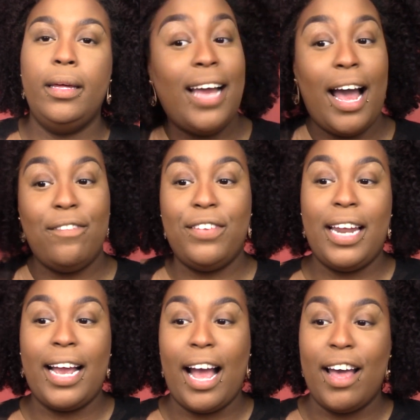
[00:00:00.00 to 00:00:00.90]
I feel
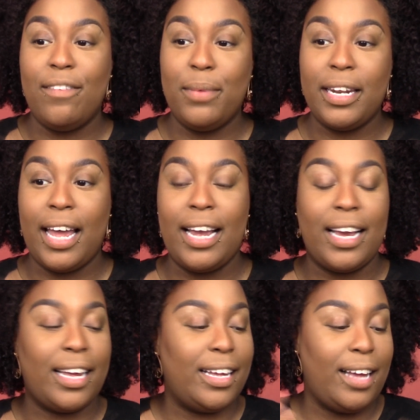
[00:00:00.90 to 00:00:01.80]
like I have been
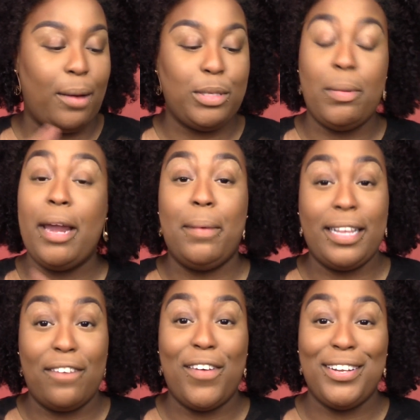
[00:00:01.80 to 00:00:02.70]
like, I was mad
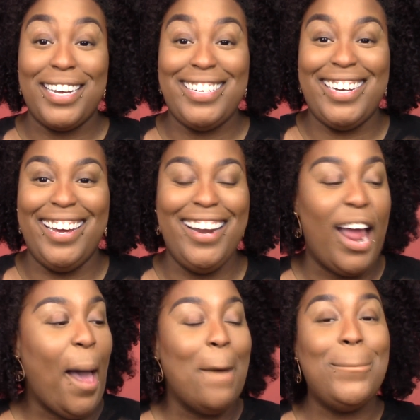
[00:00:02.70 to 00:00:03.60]
about that
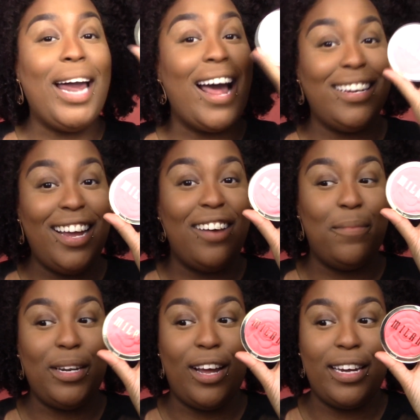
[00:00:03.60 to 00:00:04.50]
foundation, but I love
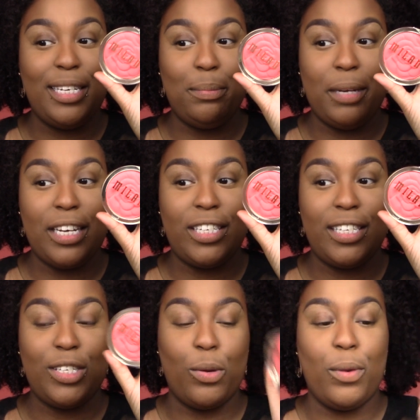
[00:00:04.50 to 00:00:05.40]
Milani's
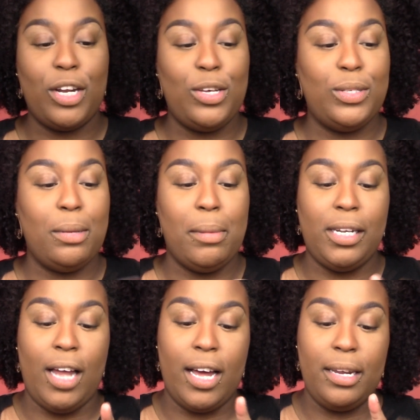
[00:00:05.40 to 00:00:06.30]
blushes. So we're gonna use the
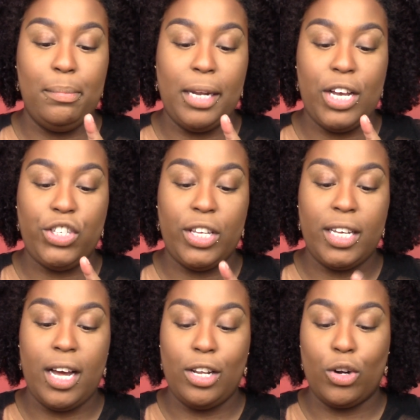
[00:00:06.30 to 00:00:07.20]
Milani blush in
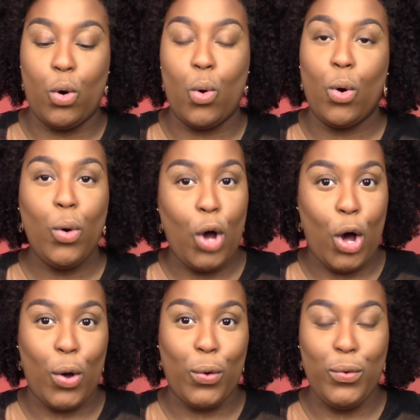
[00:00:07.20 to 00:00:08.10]
the color Coral
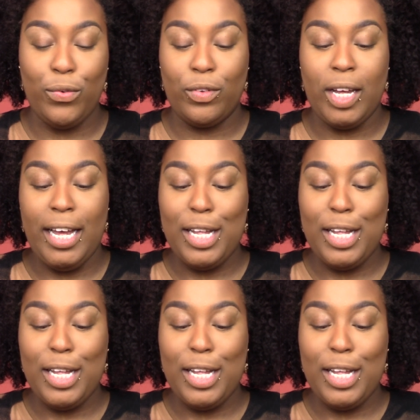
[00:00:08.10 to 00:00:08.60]
Cove.